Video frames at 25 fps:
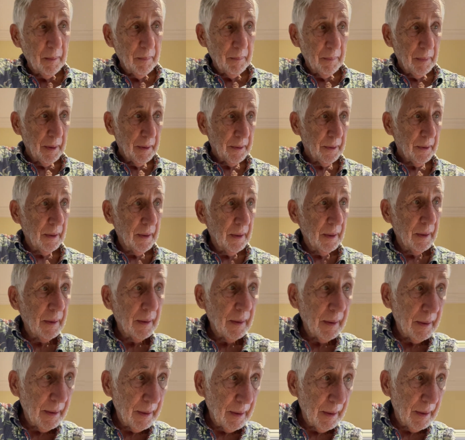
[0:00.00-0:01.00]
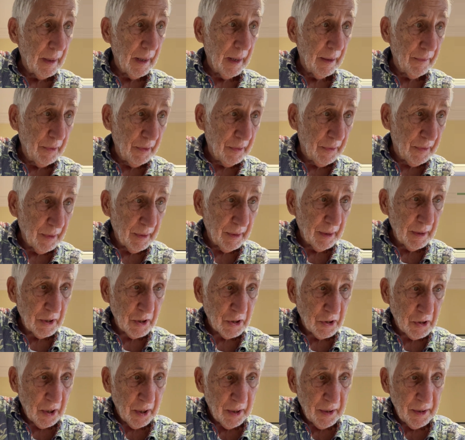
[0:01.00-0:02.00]
But everything is
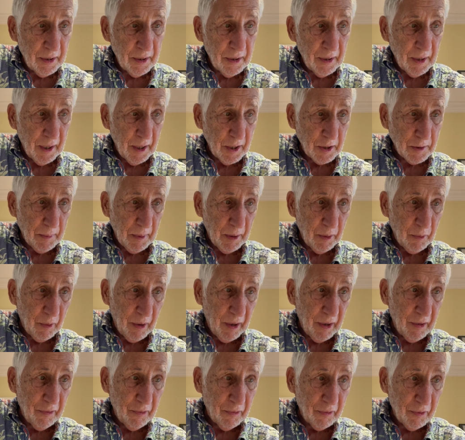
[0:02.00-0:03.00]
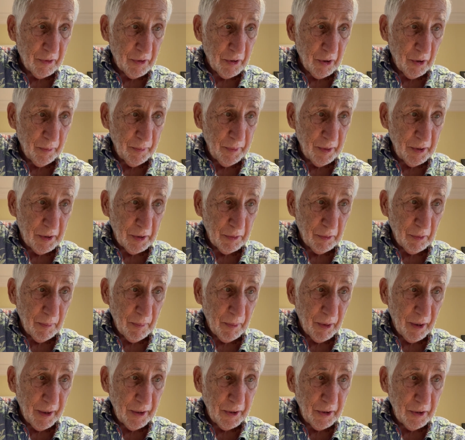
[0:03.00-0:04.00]
done, as my wife told me to
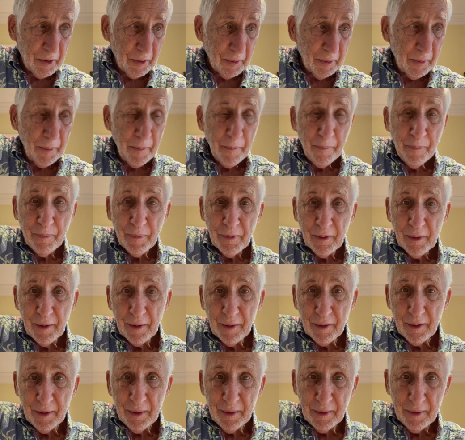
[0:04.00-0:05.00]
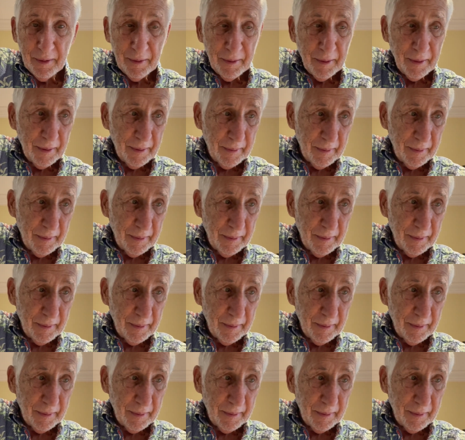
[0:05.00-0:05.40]
remind you, in